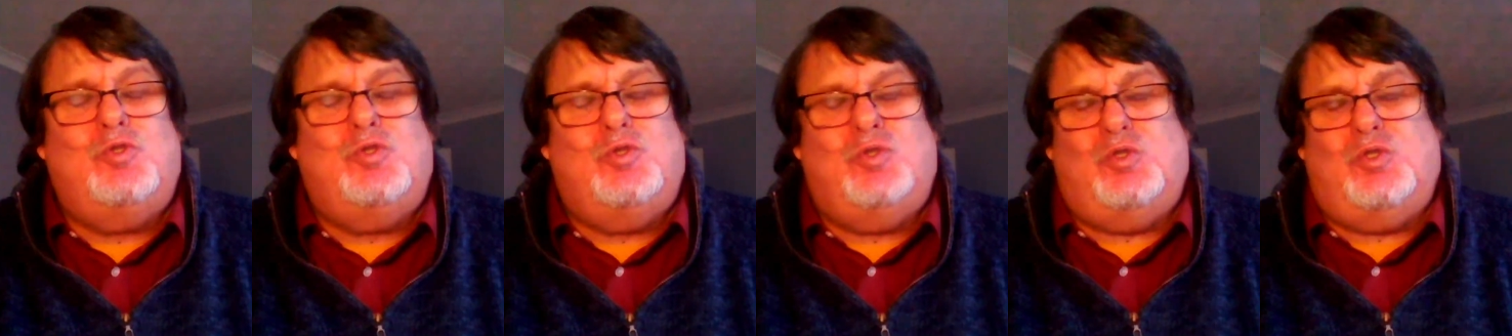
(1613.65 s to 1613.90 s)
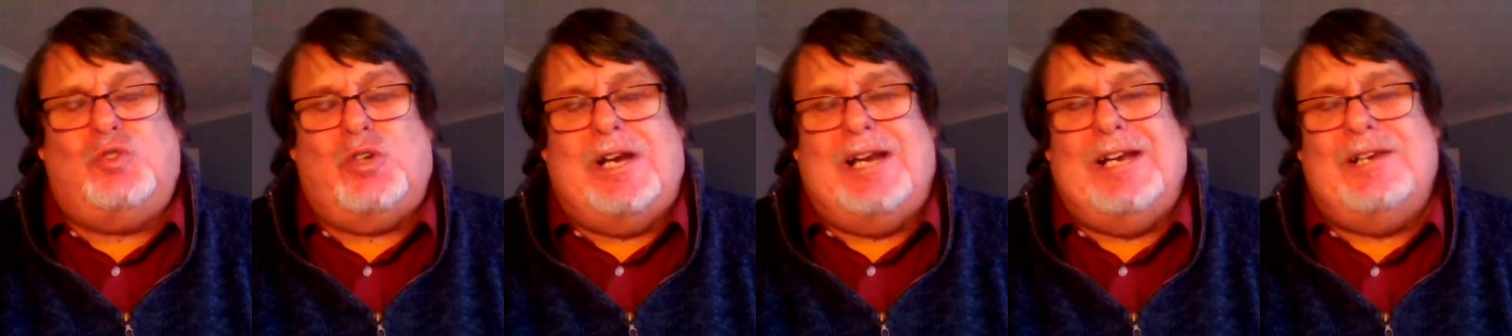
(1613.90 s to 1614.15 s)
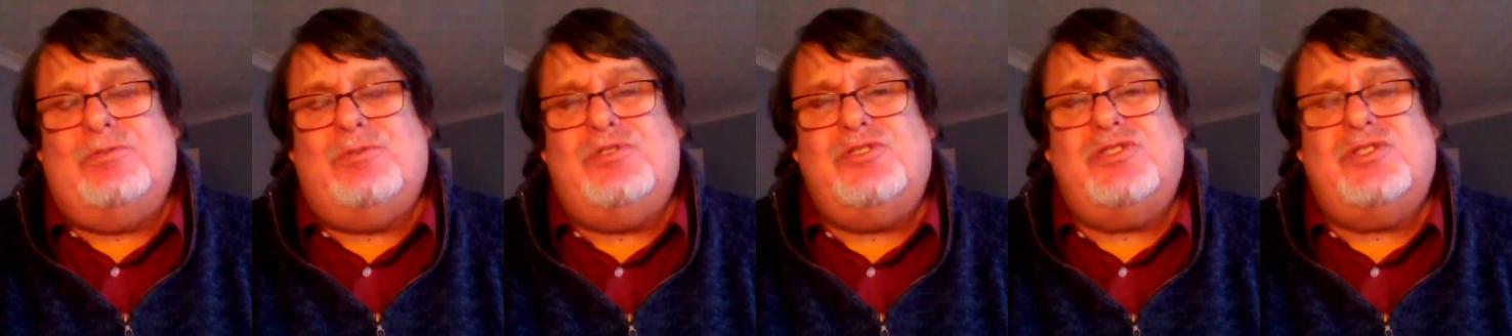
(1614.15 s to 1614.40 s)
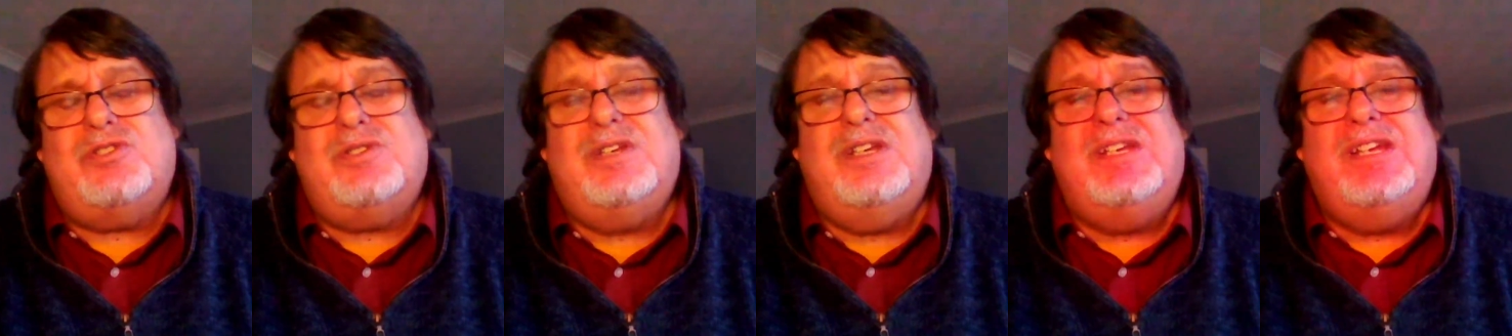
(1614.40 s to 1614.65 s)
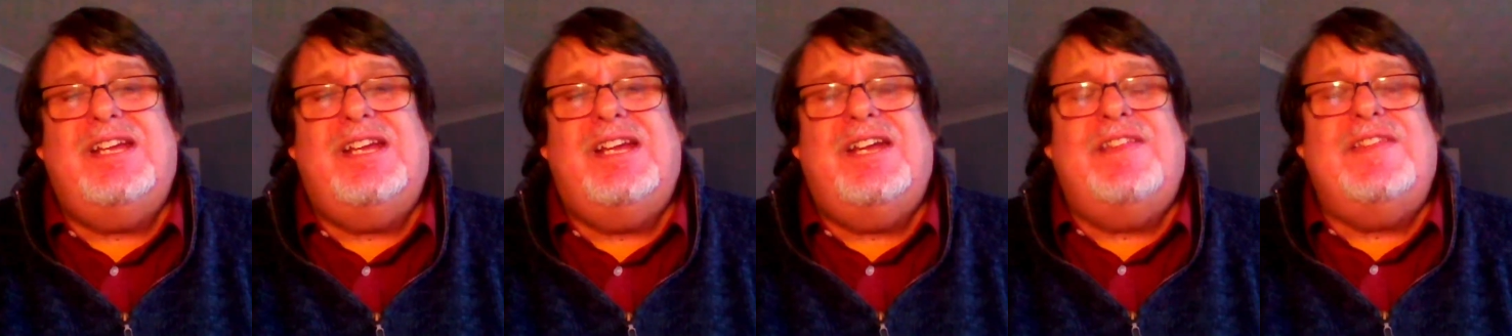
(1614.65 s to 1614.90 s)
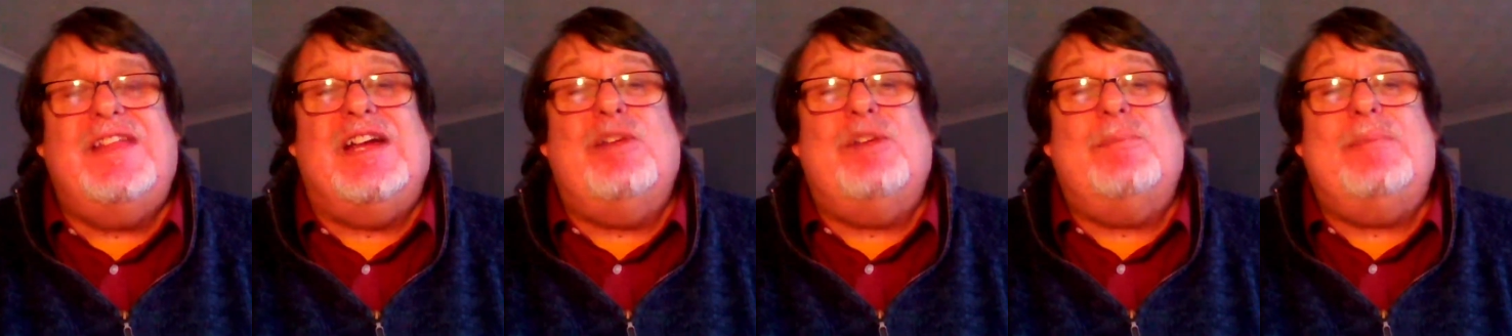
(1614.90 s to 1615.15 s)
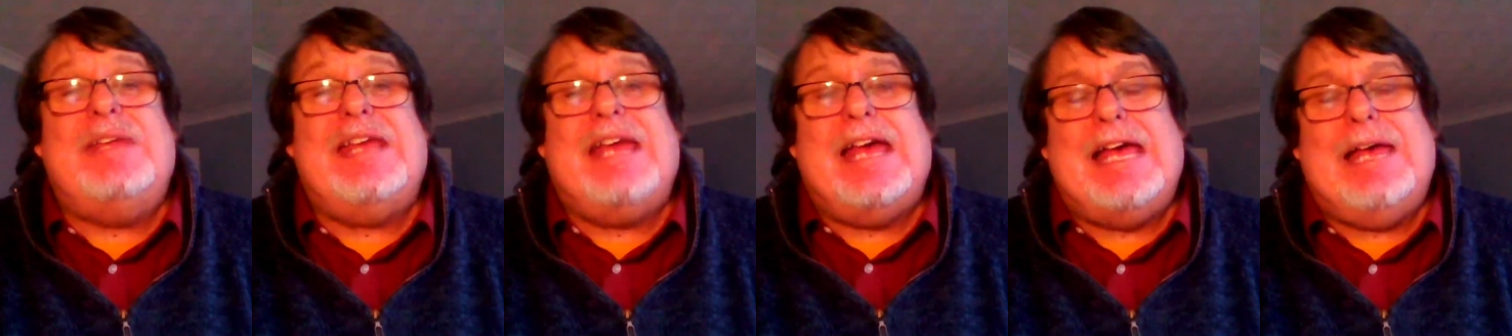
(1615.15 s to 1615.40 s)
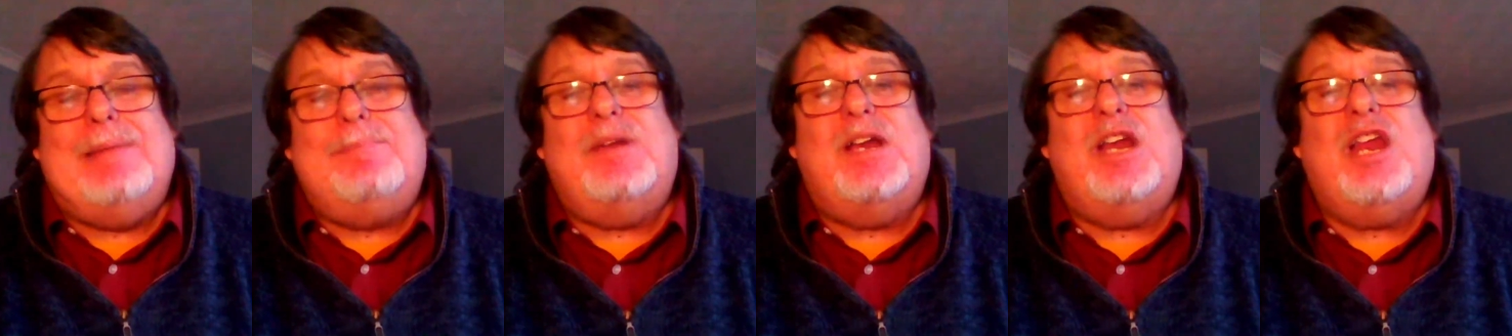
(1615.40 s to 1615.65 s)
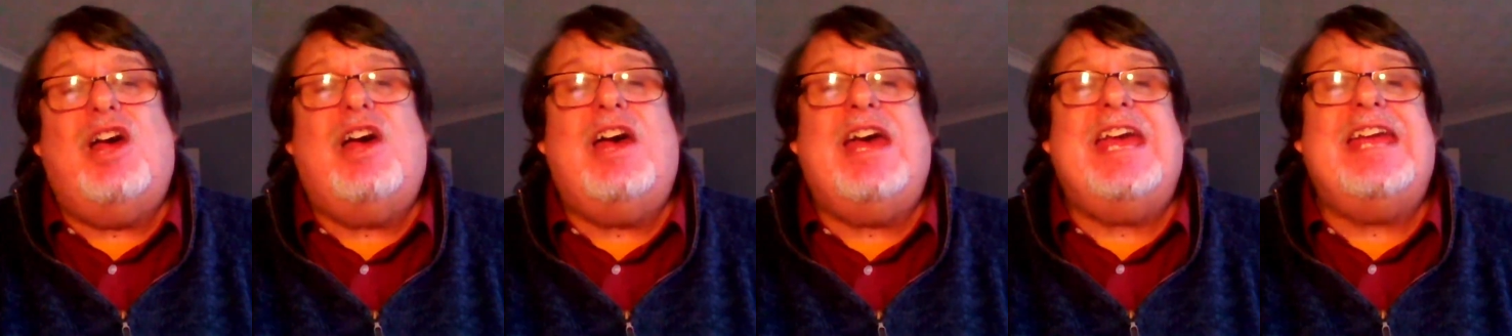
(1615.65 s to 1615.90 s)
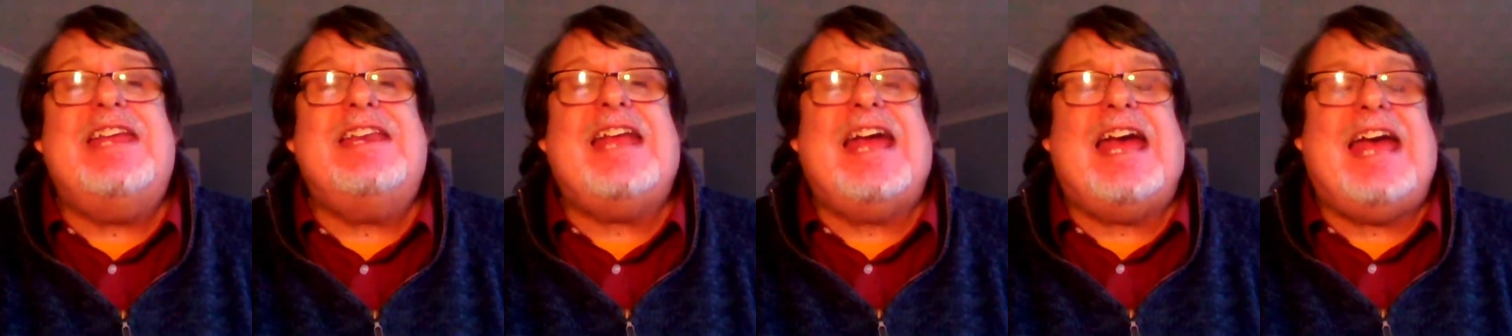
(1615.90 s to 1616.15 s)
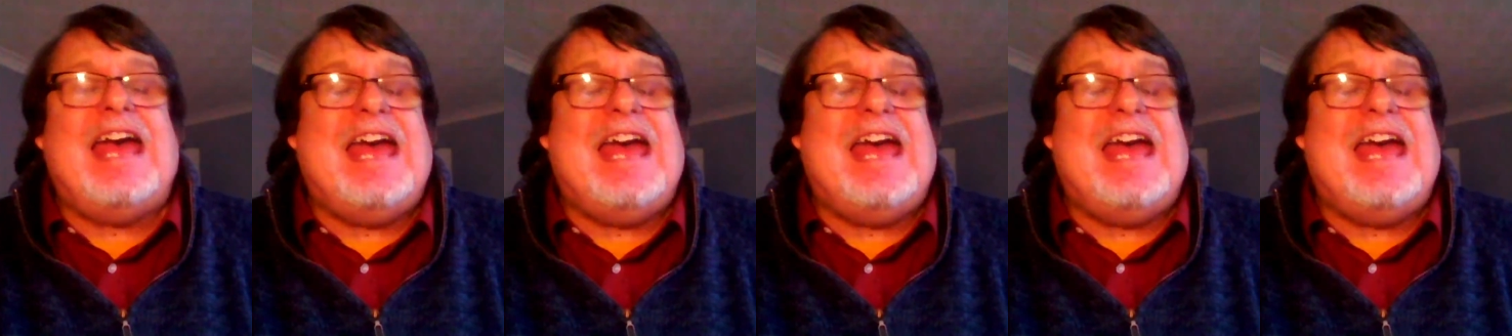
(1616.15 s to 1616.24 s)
ground. That would be Aberline